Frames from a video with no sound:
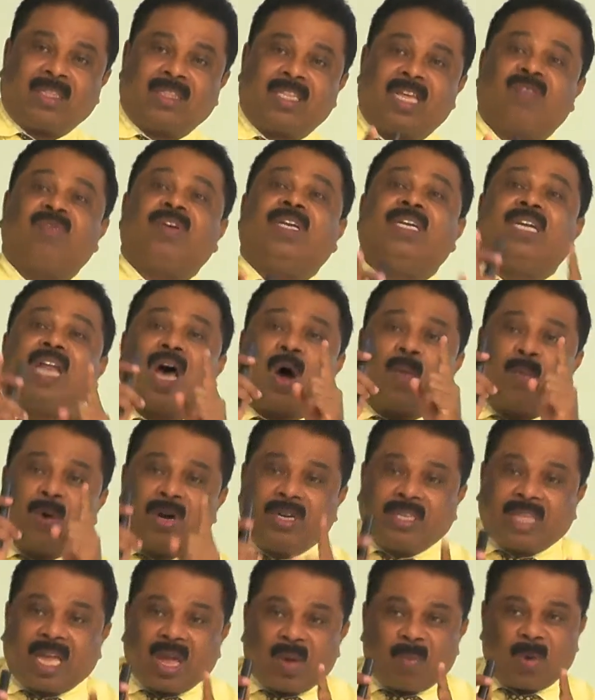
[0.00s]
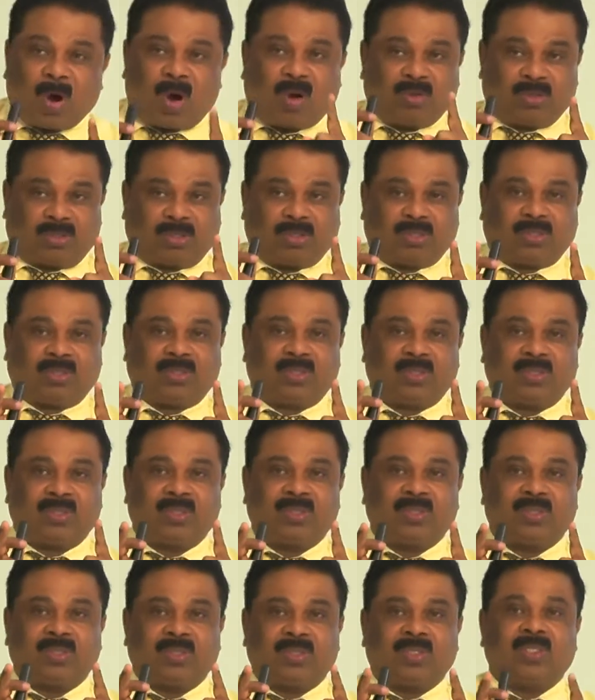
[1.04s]
there will be double the amount.
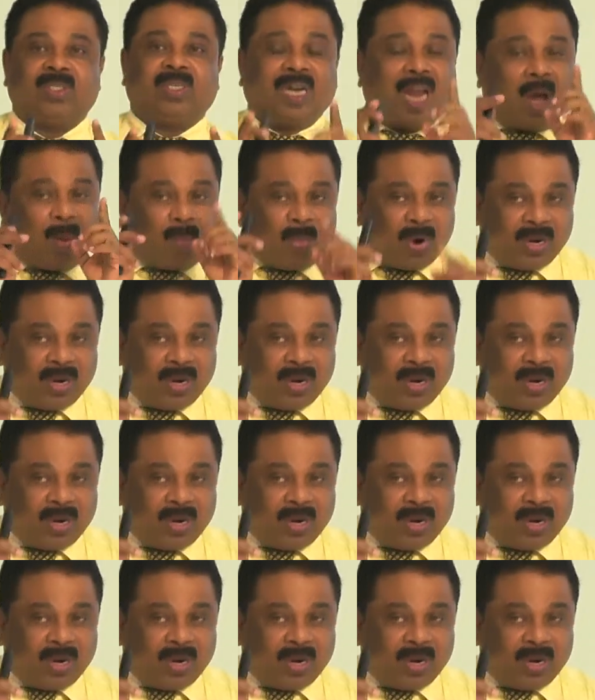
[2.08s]
Double